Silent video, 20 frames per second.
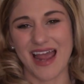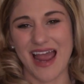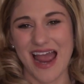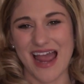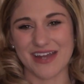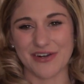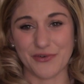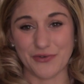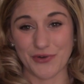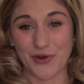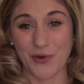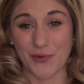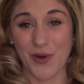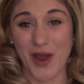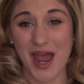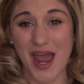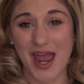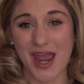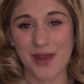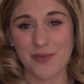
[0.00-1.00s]
I don't know
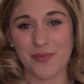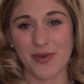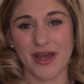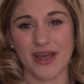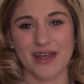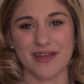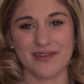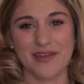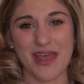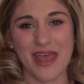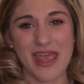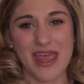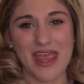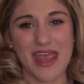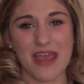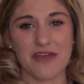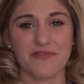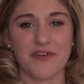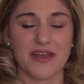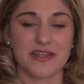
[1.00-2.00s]
why, but
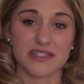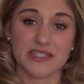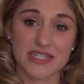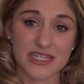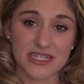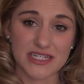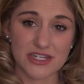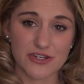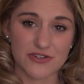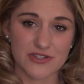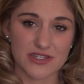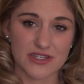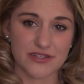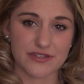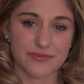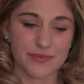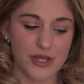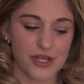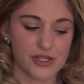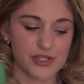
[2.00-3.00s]
if I did use the
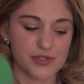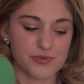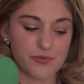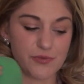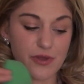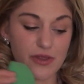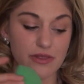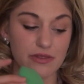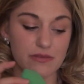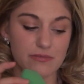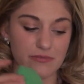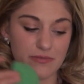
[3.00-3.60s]
sponge with